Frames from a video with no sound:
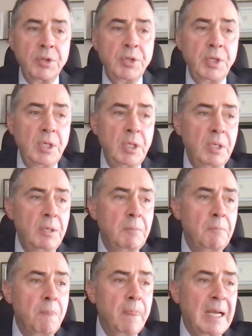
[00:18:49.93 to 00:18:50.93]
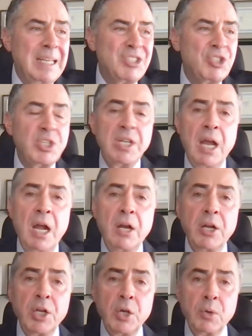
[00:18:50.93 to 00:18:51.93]
the
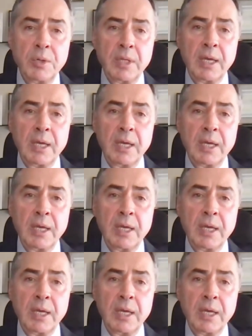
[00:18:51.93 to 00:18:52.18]
scenario that